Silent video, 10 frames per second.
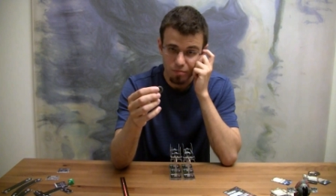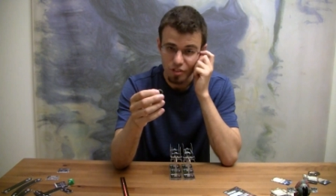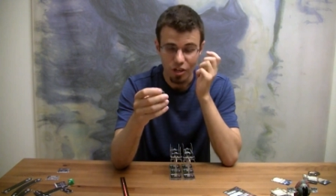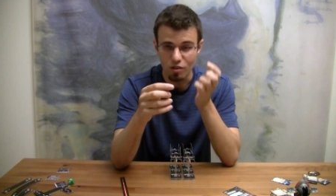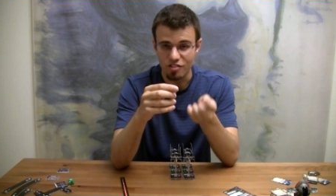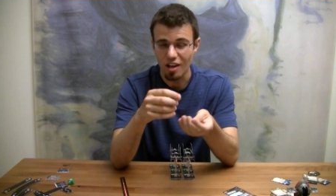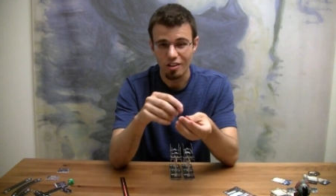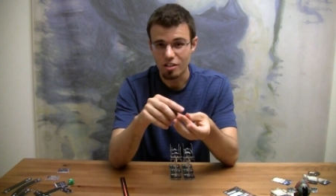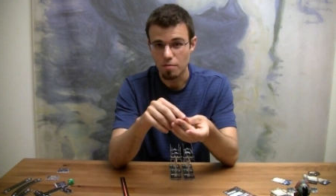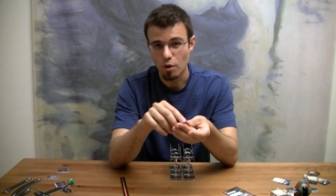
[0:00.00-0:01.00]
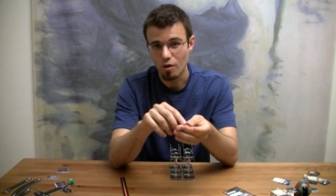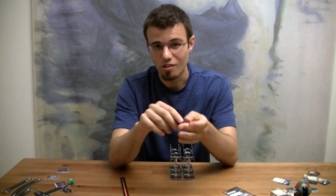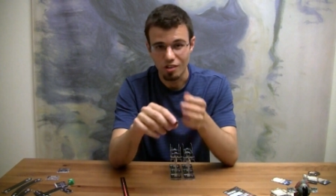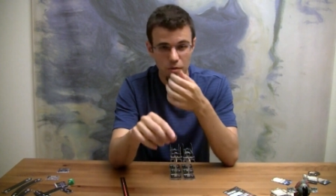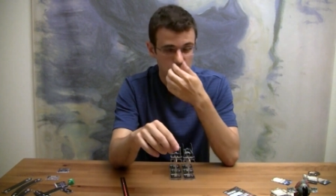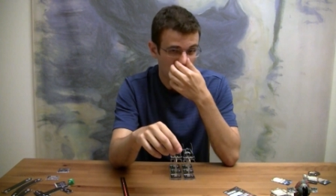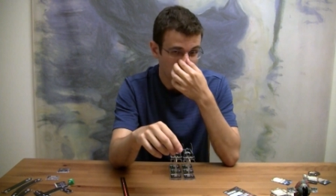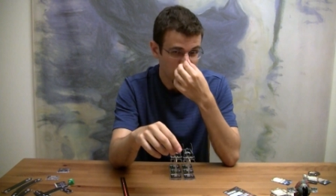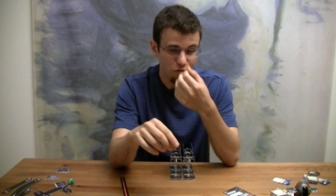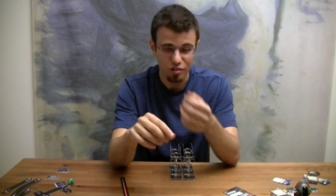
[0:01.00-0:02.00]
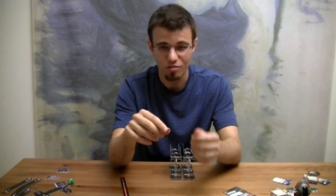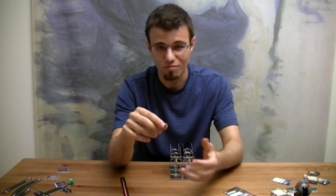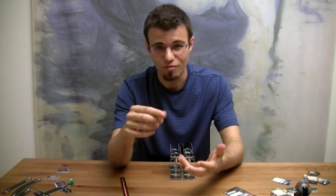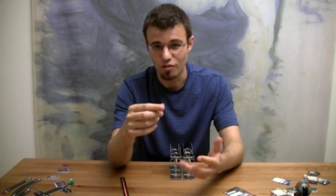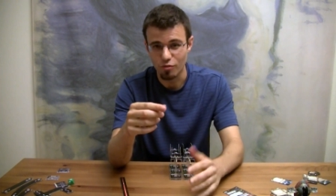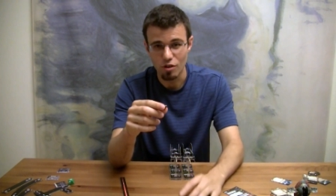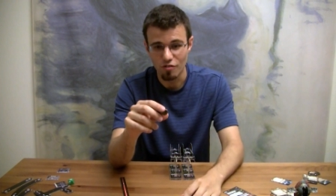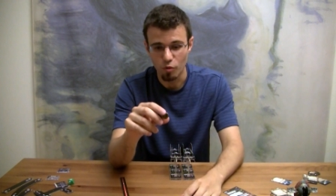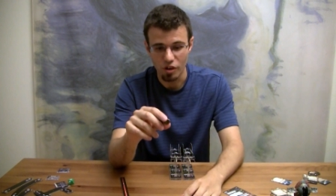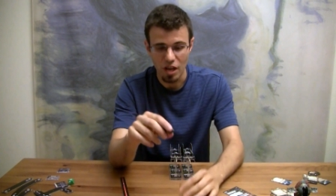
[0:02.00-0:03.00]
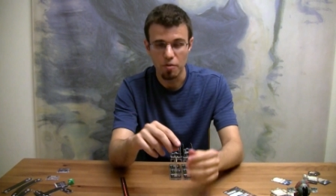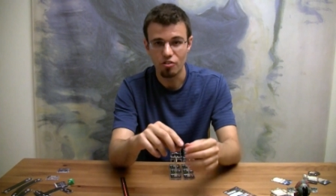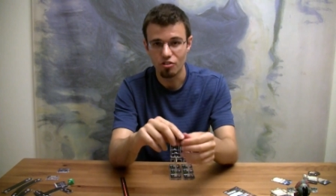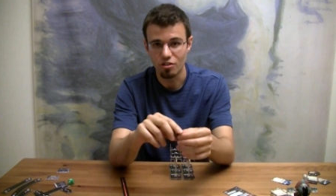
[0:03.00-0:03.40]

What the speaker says: it's not like your opponent is going to be pummeling you for 3 or 4 damage,